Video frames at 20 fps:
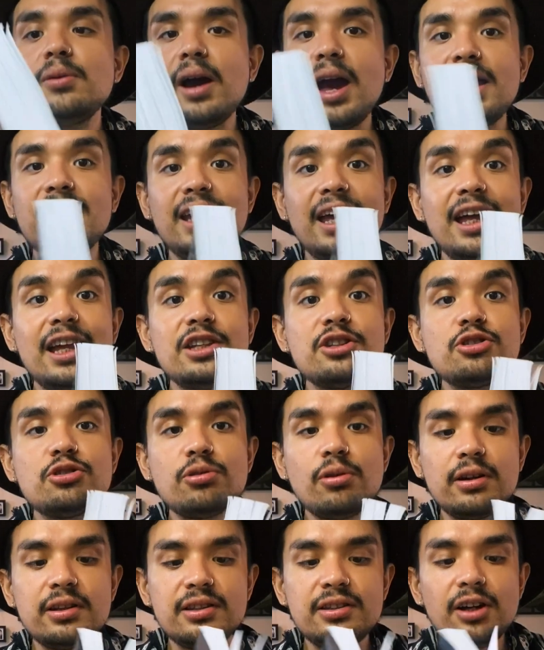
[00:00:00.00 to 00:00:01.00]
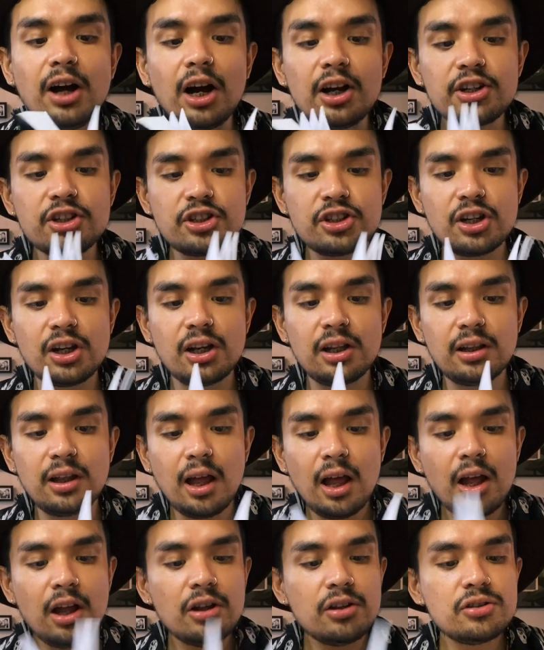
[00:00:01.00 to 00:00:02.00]
an introduction
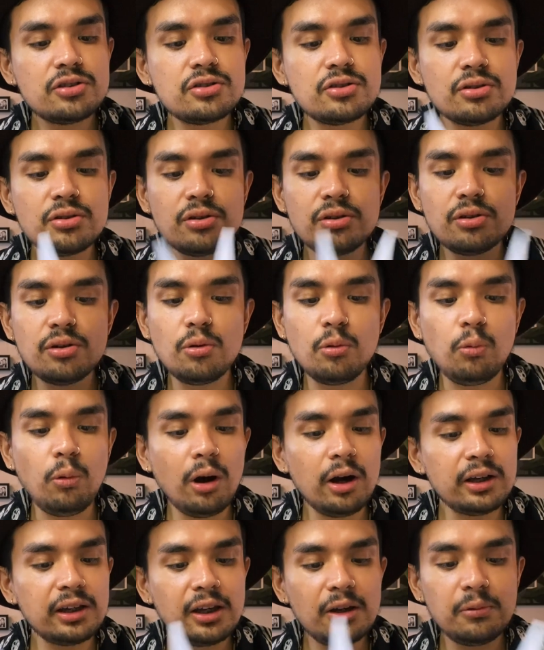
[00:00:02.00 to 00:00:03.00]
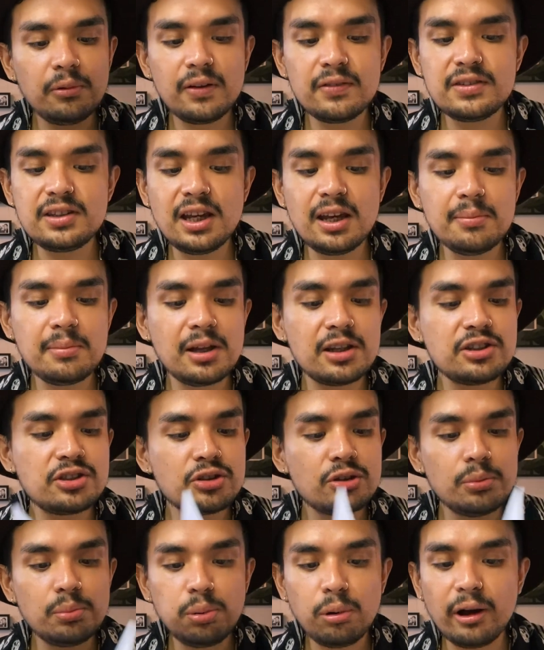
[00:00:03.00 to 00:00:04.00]
to working with demons,
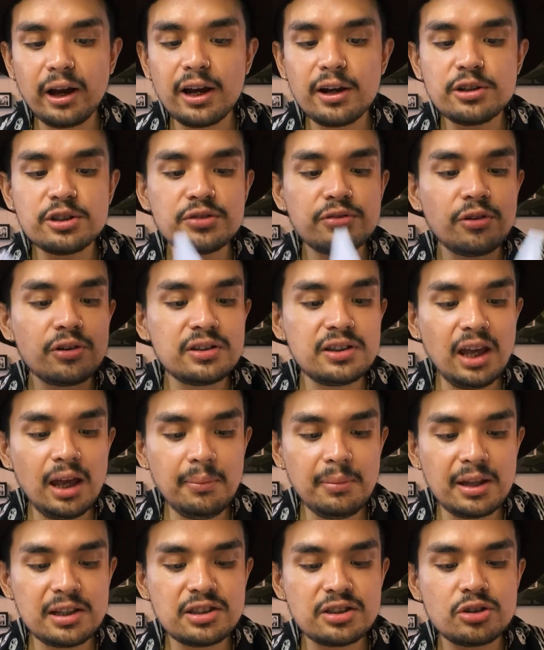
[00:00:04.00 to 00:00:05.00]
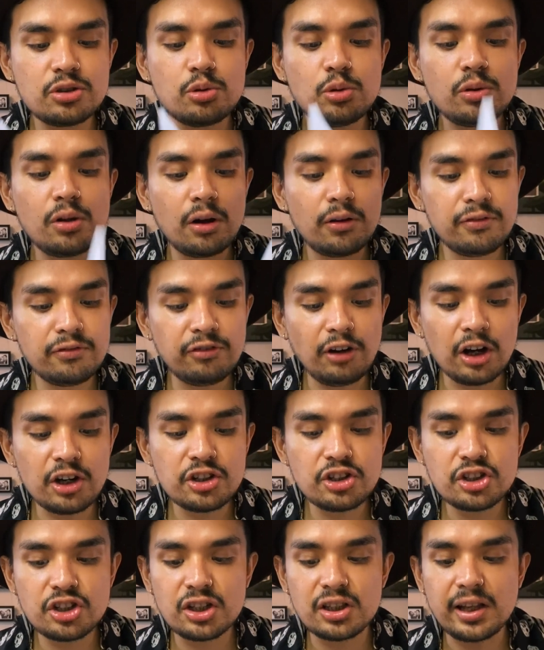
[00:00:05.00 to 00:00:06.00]
to prayers for demons, to their
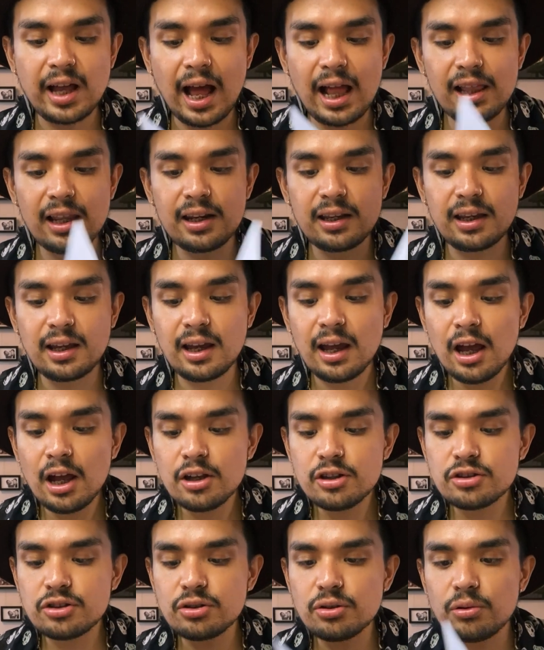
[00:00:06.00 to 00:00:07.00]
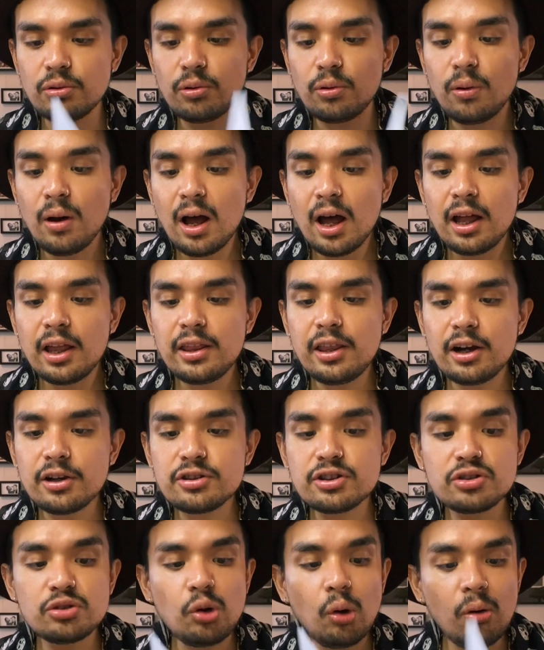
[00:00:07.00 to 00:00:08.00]
functionality, to their
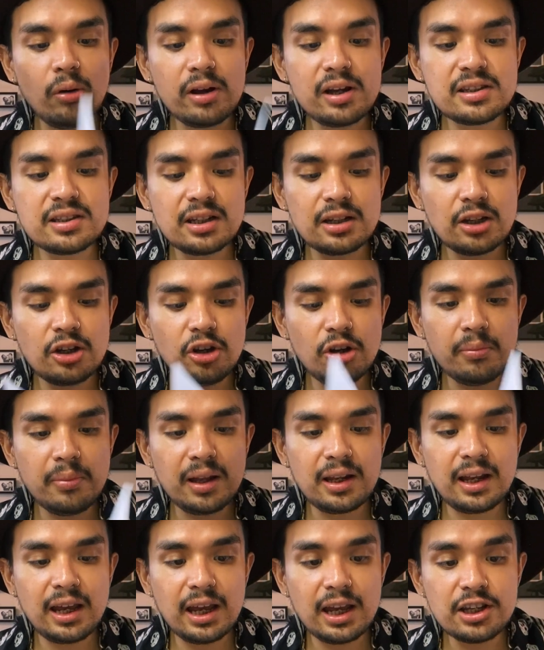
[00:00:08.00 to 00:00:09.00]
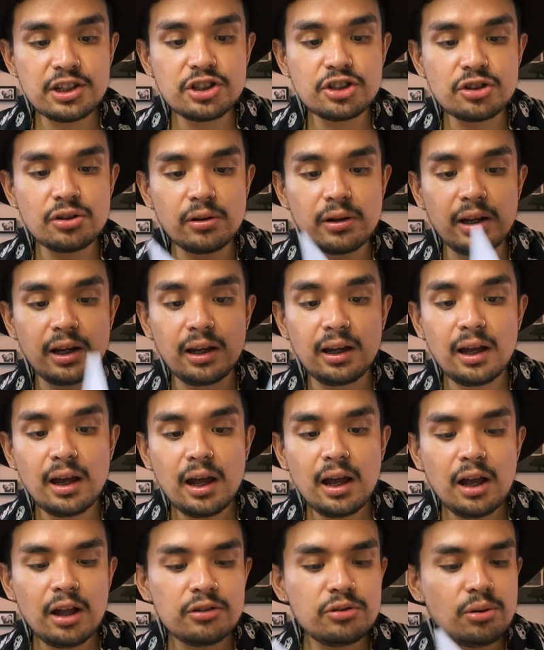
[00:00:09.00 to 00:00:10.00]
stories in human history,
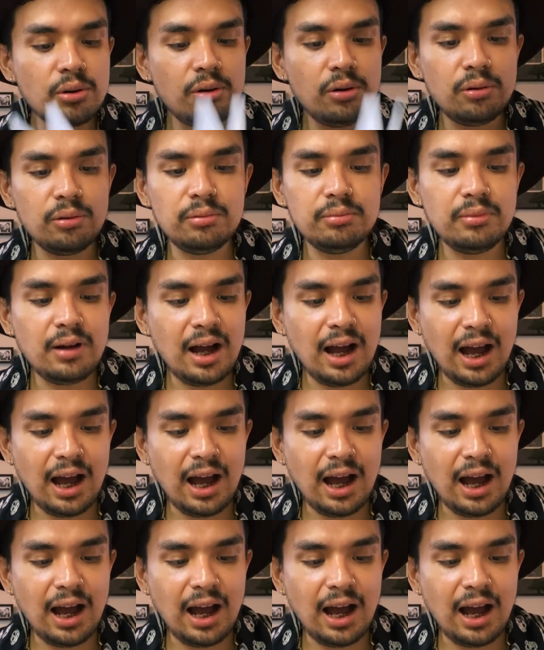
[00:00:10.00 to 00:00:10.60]
through